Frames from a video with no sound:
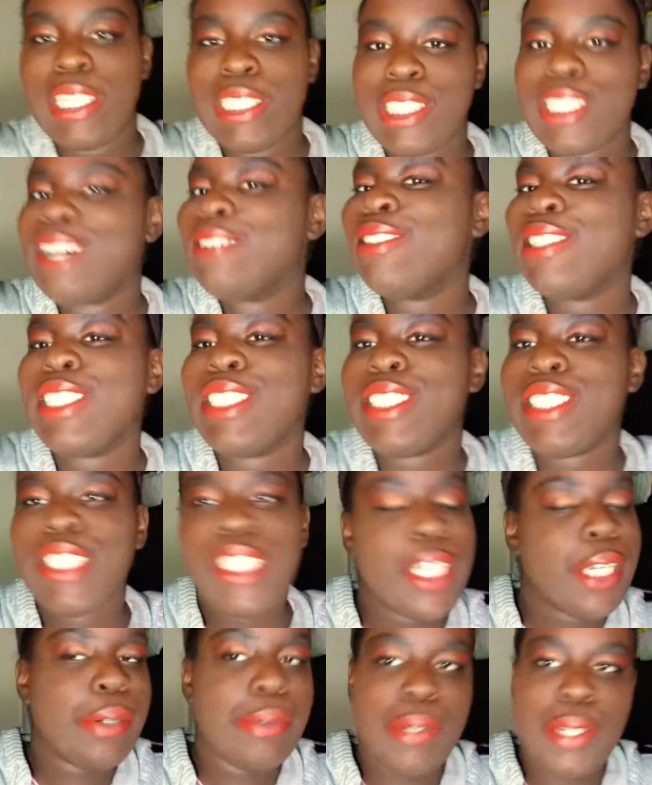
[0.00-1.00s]
those are just
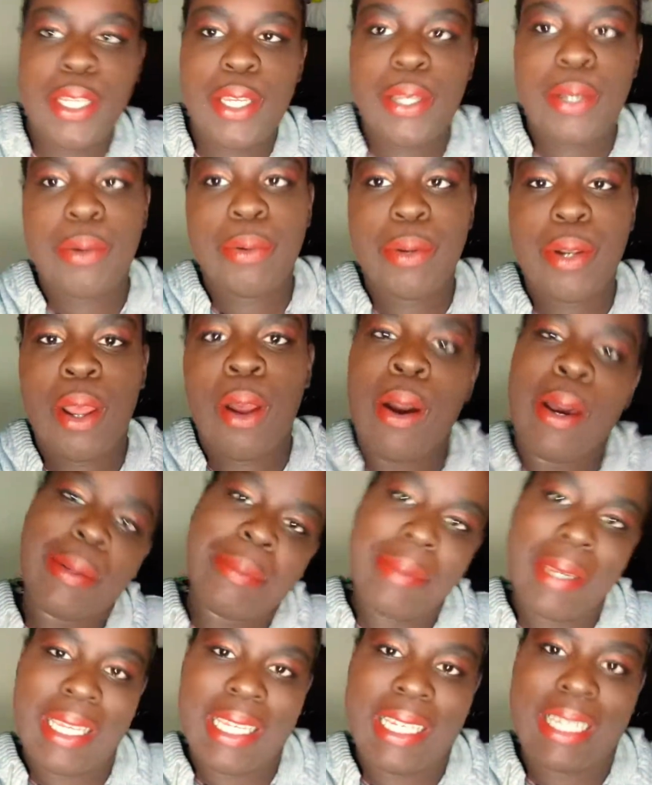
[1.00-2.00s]
too nude on
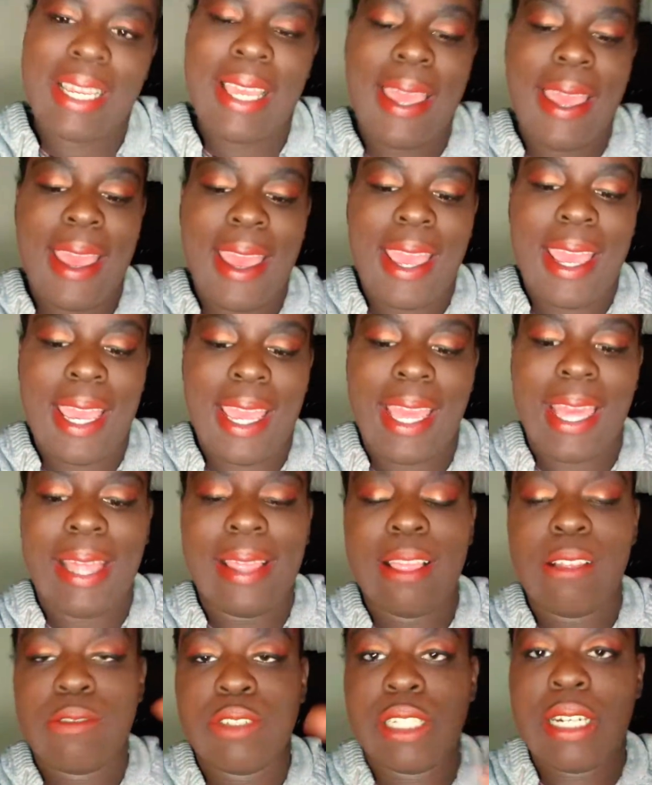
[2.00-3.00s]
me and
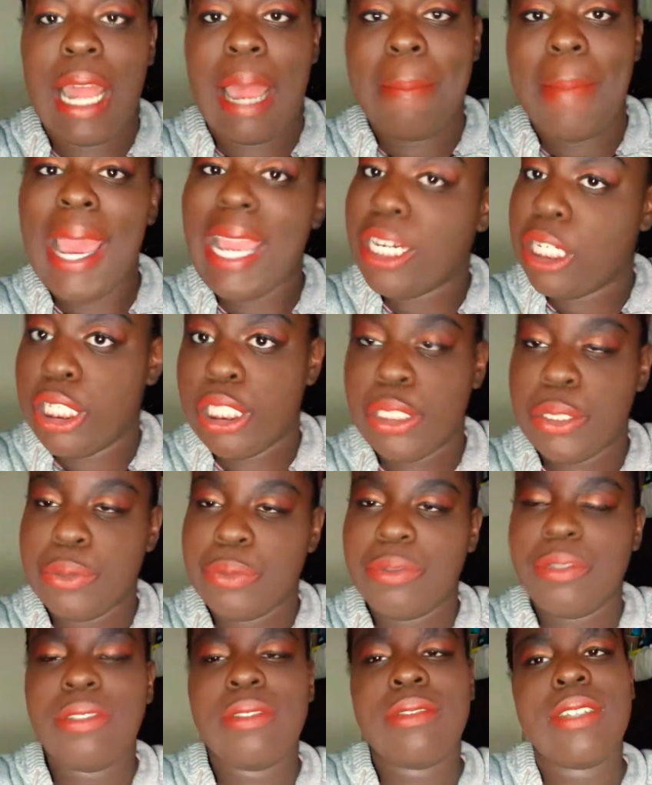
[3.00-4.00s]
those are not my nude
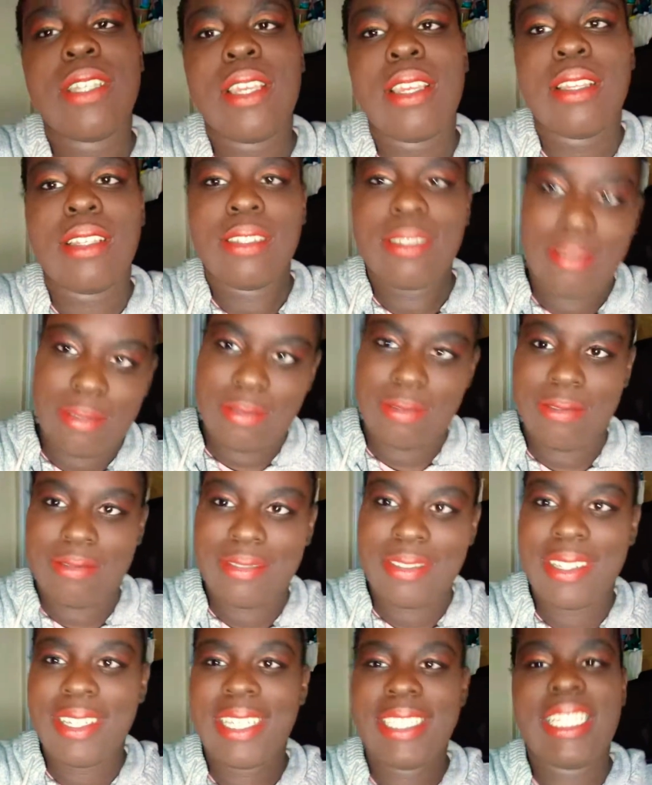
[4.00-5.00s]

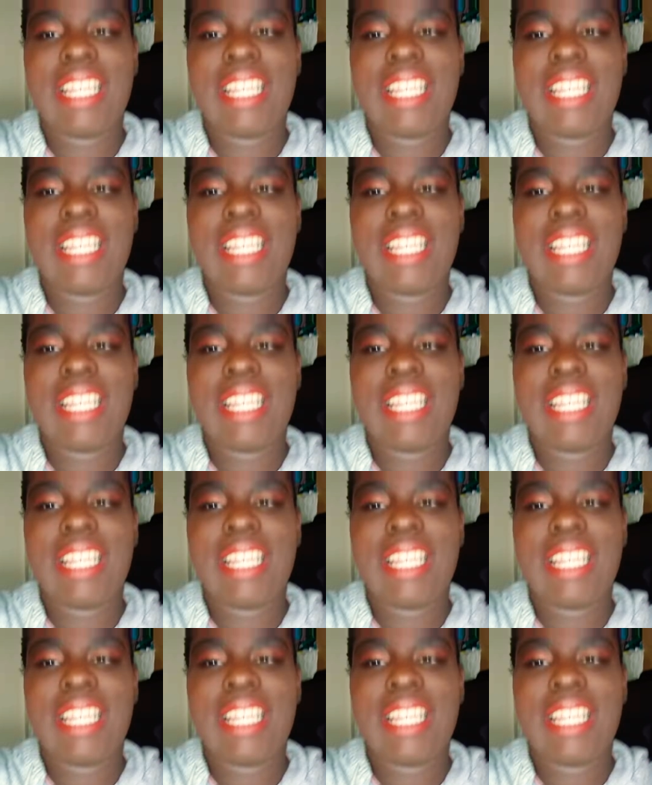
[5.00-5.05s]
because